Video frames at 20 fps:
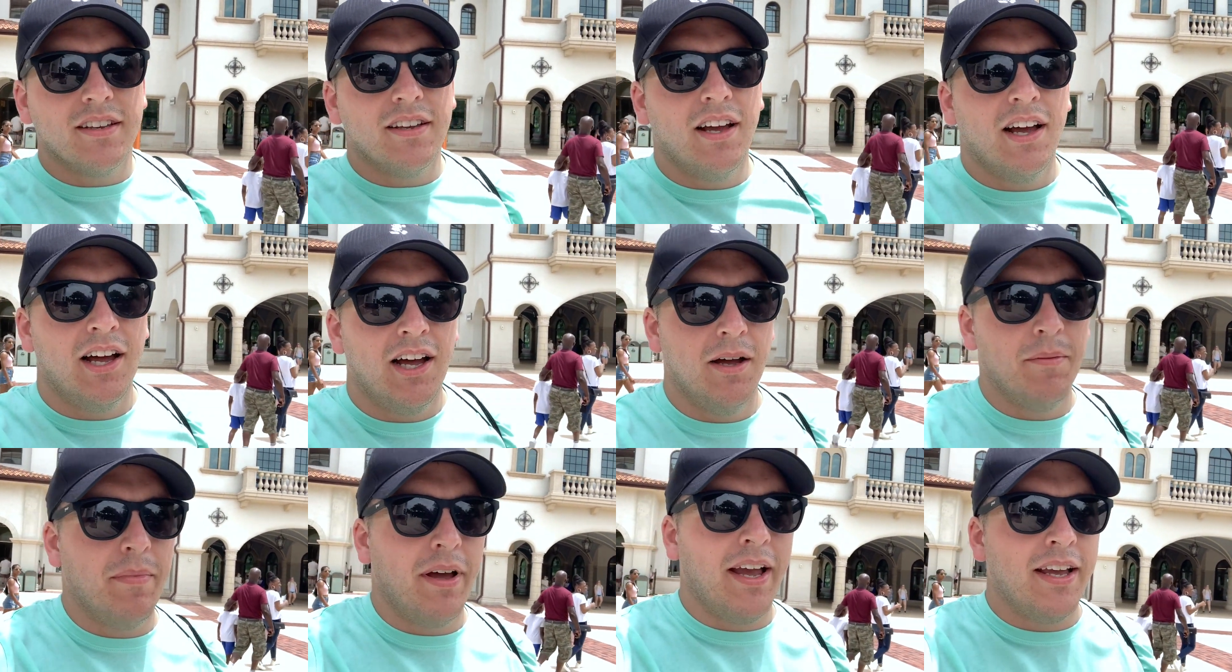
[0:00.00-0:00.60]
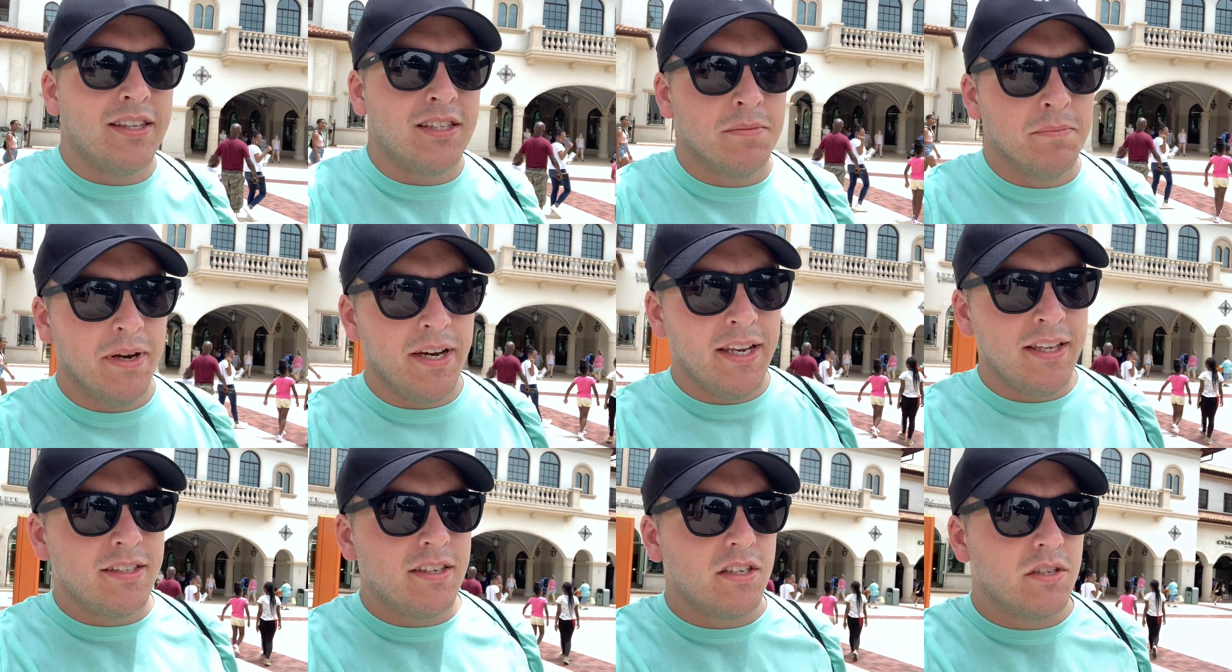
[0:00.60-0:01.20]
Um, I had some
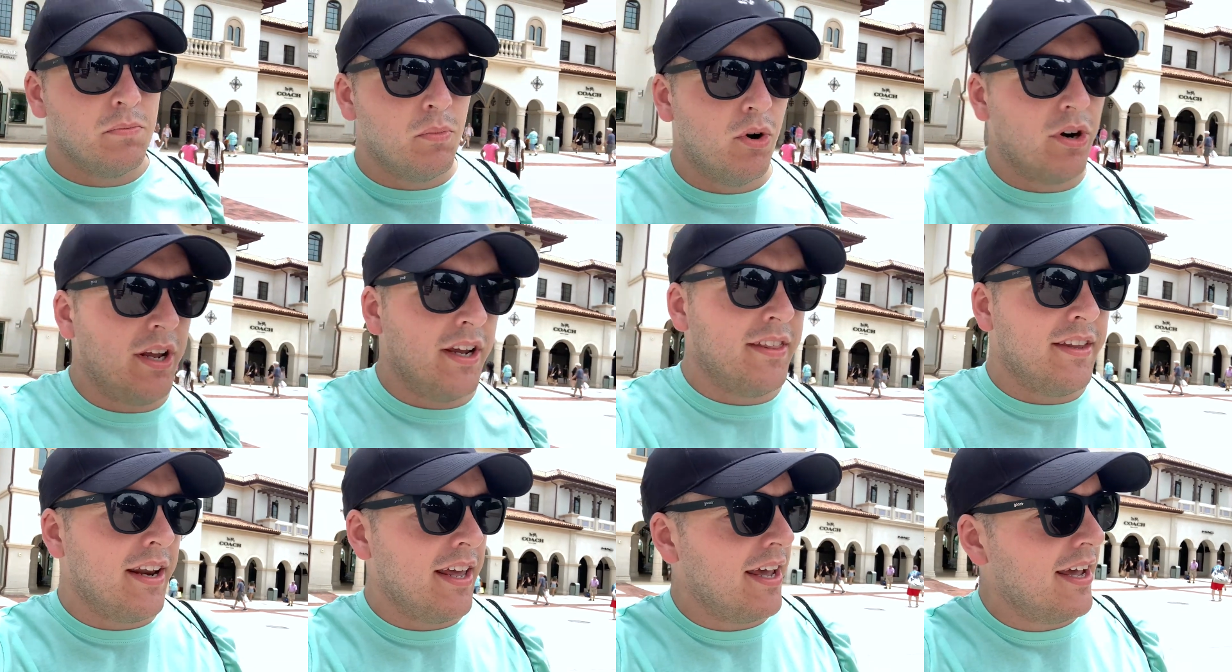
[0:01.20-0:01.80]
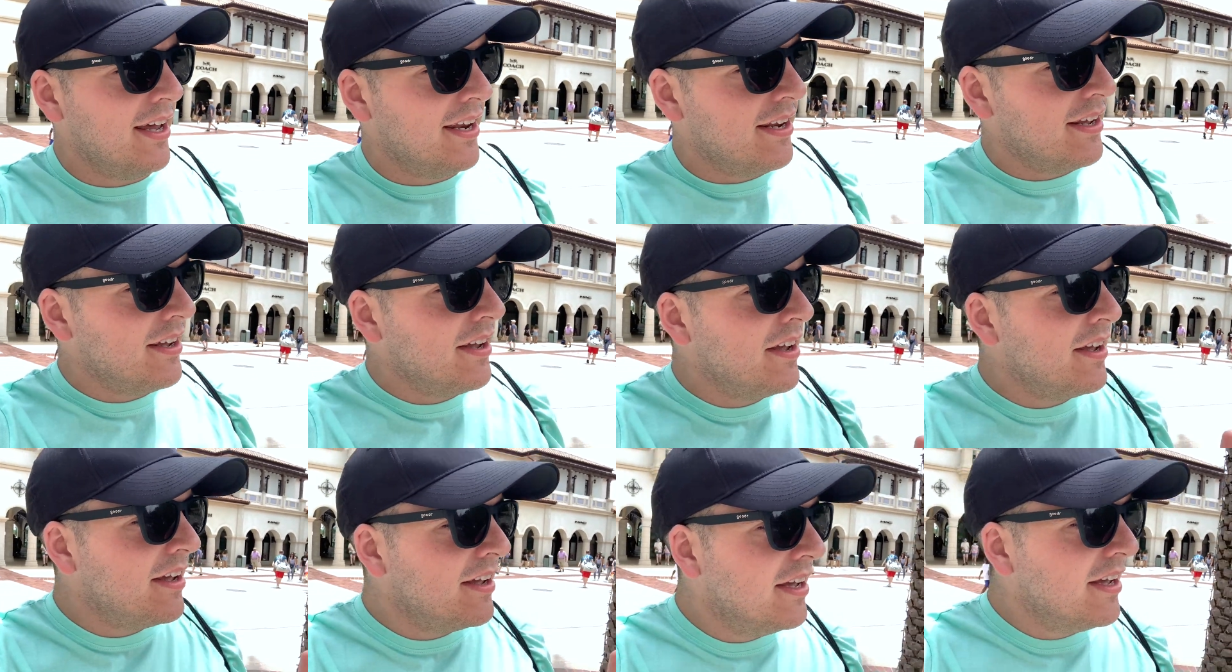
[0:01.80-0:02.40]
meetings this morning and then I had
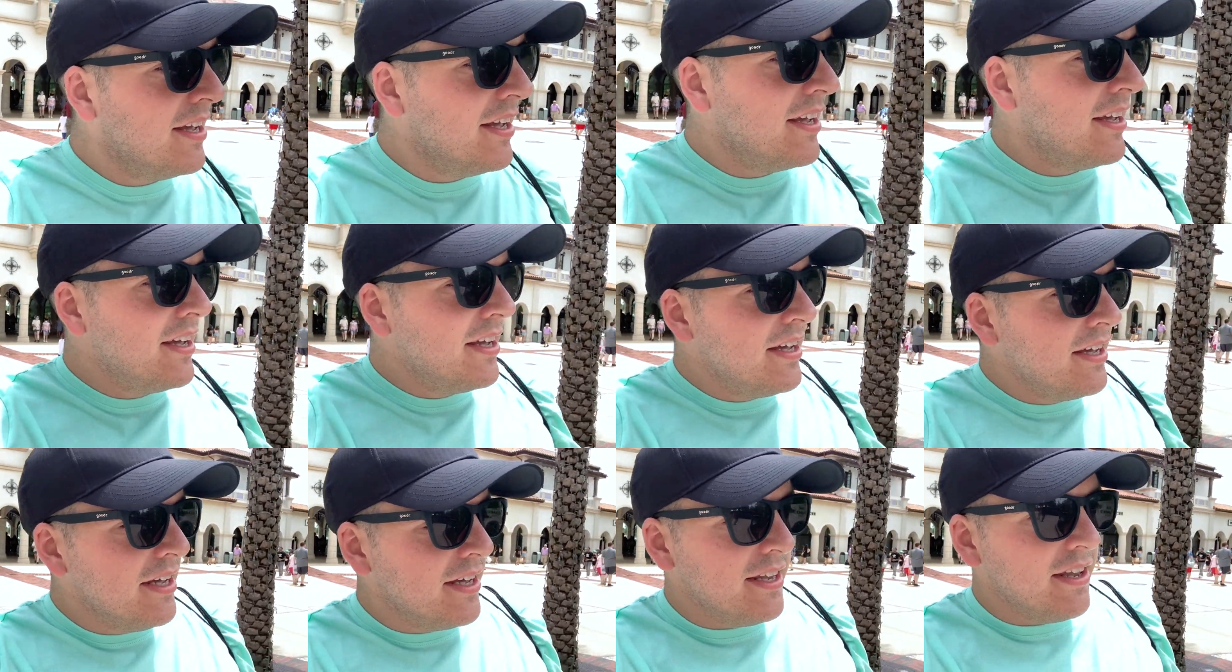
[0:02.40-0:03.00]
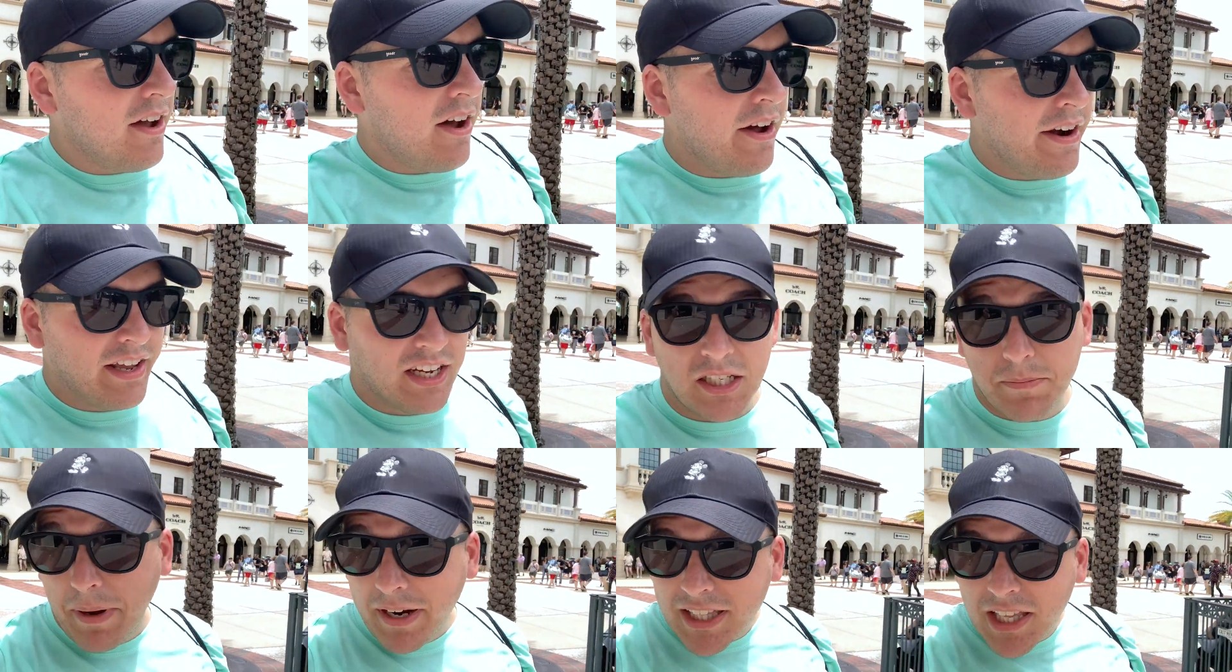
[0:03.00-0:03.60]

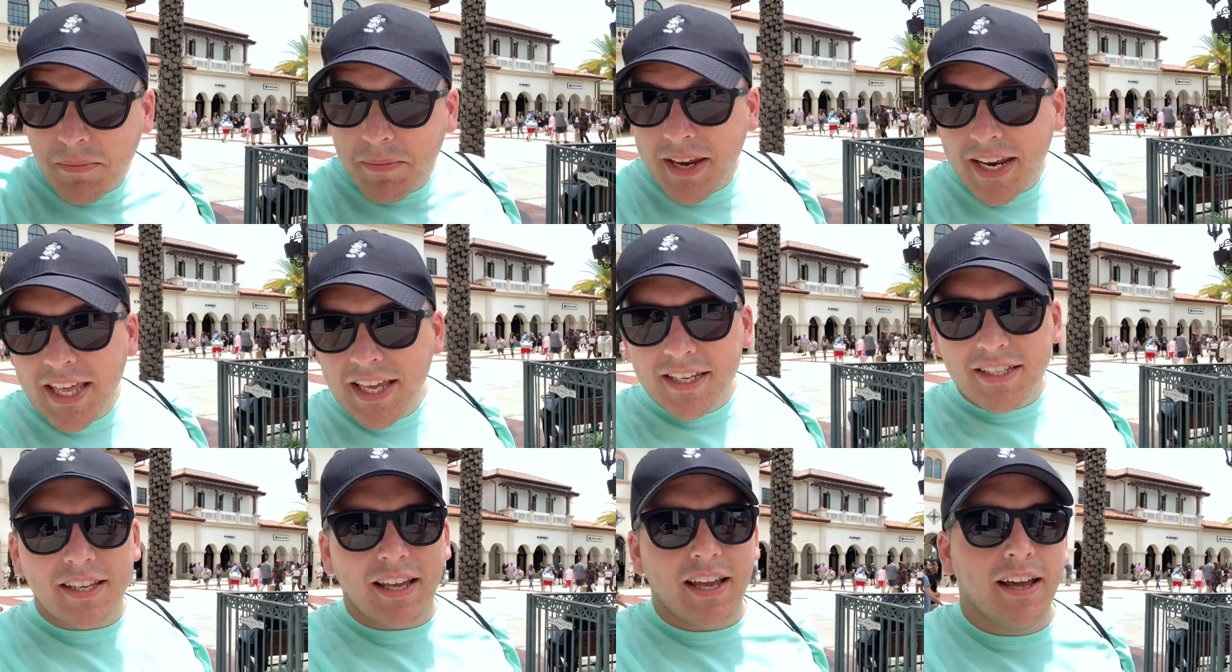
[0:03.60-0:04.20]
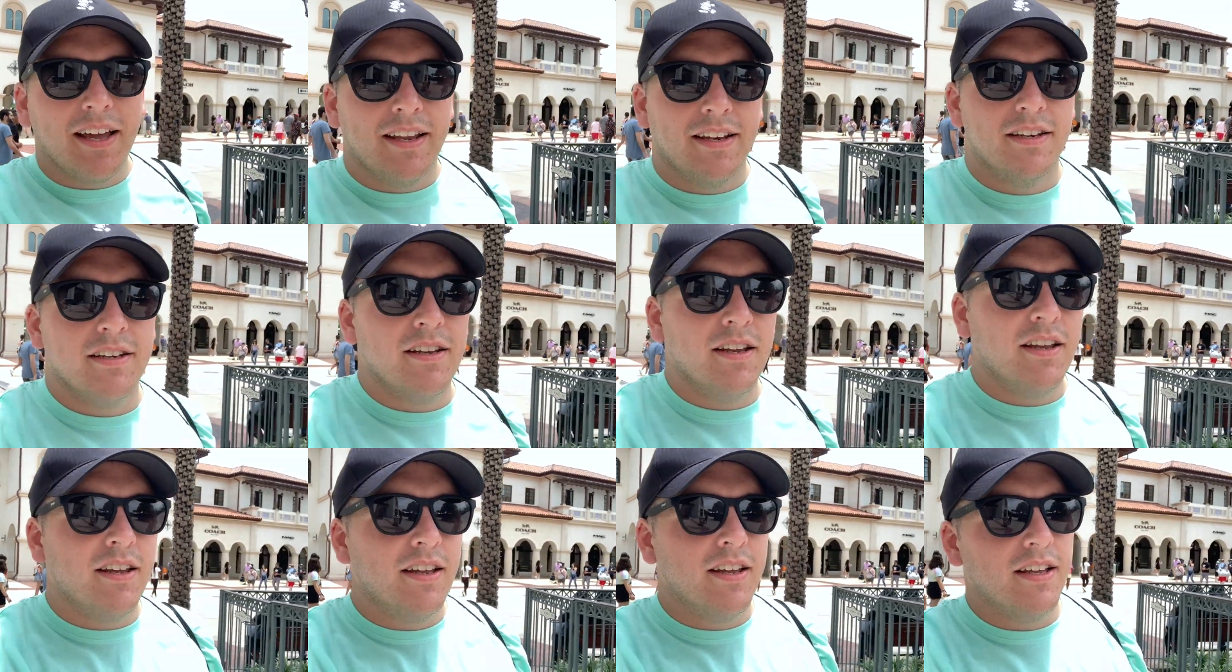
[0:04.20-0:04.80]
unexpected meetings and
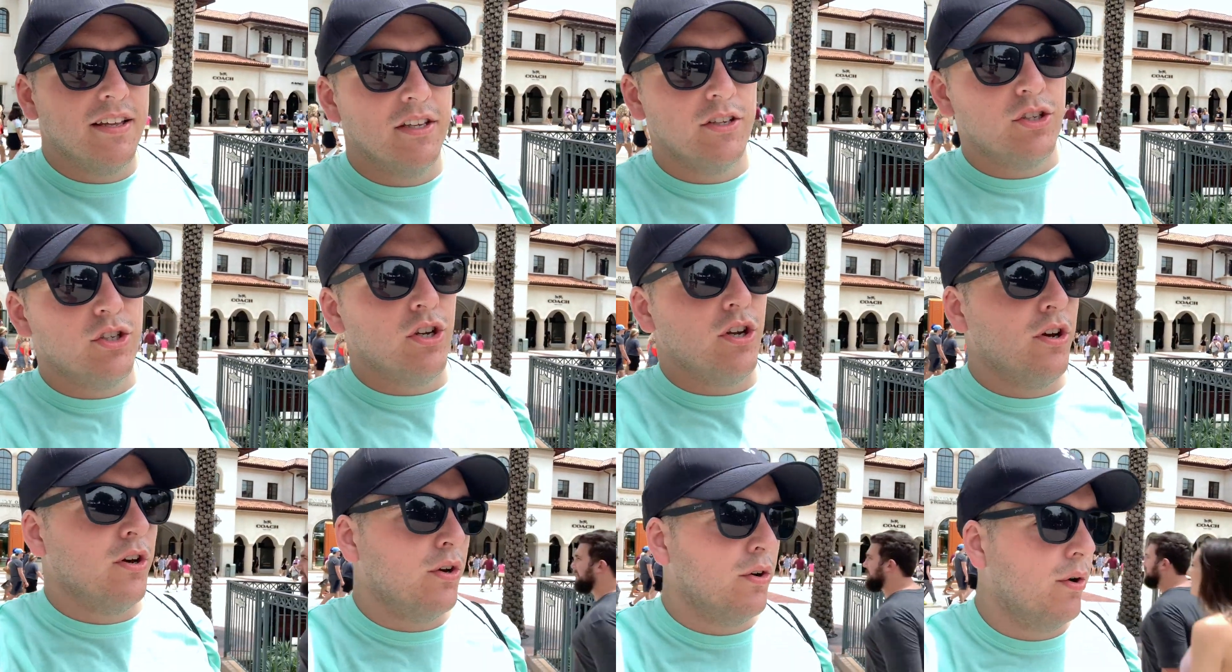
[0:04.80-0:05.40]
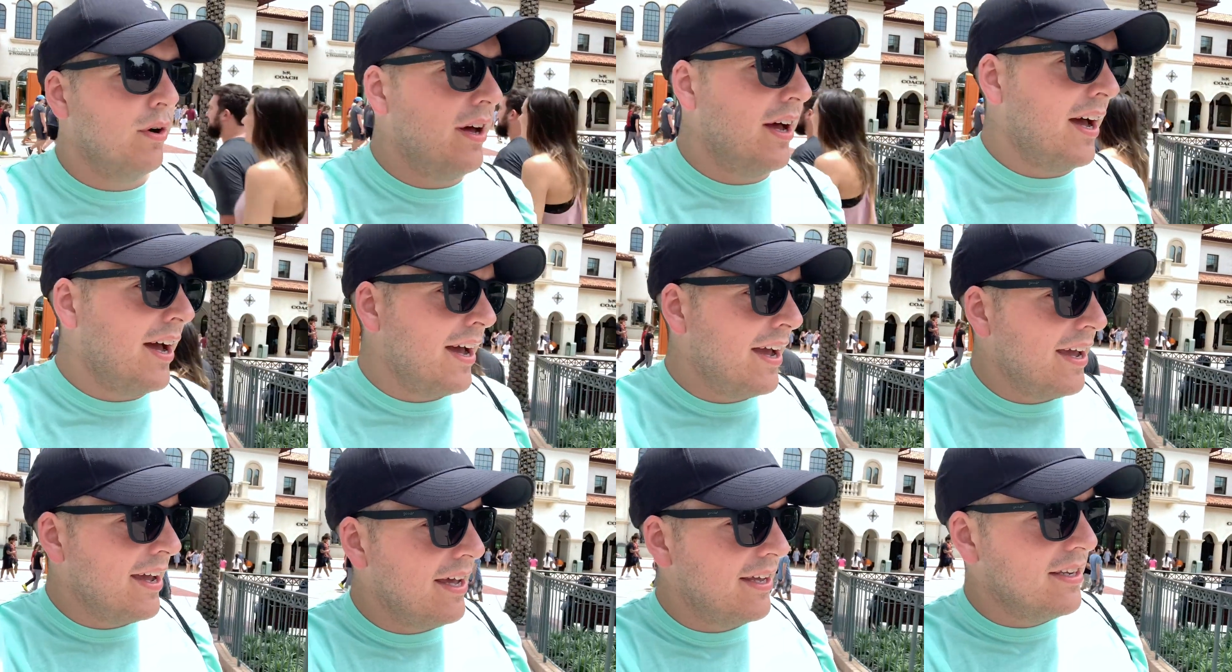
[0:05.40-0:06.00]
so
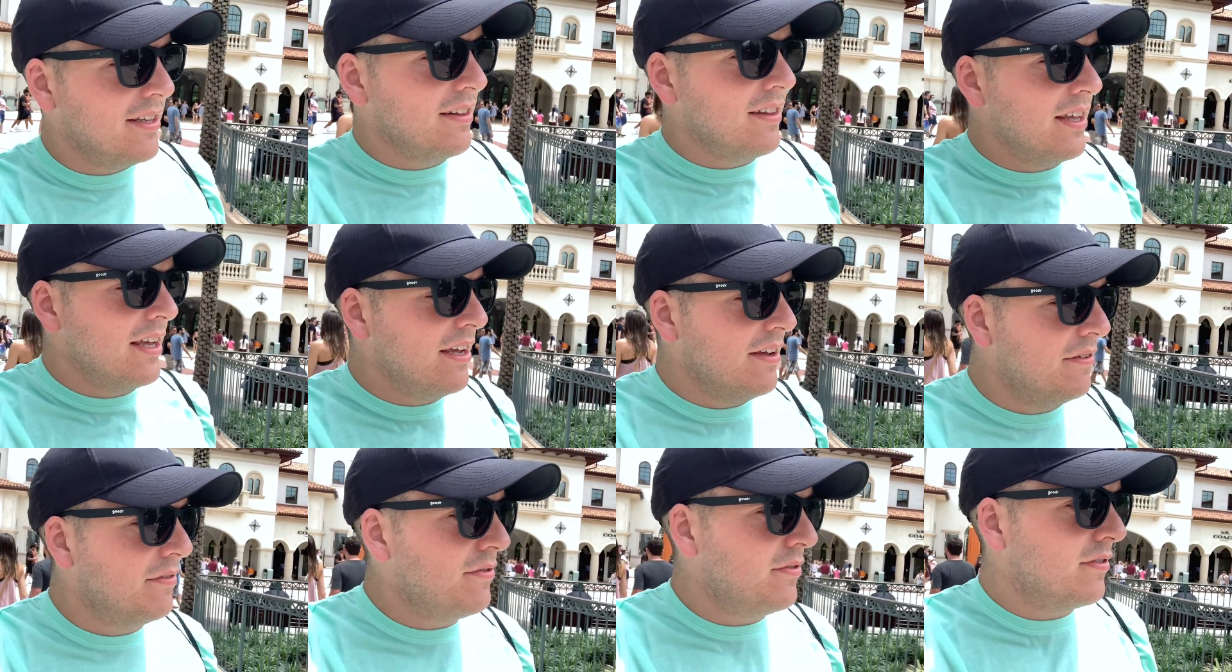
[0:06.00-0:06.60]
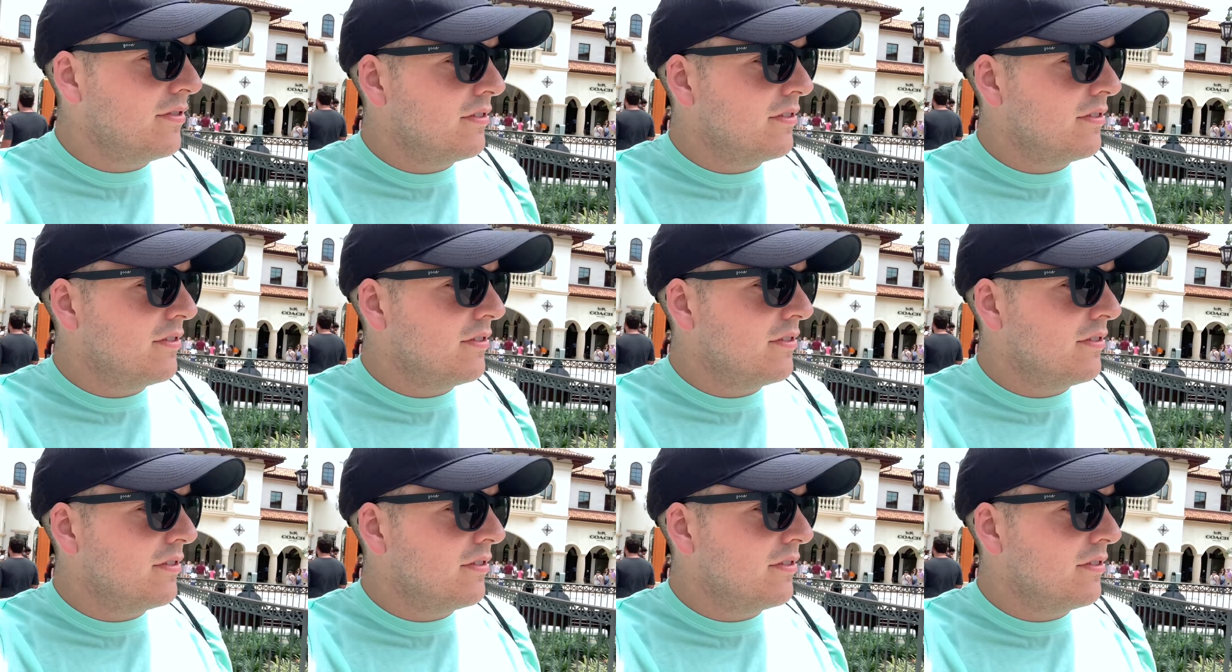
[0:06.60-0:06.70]
I had to leave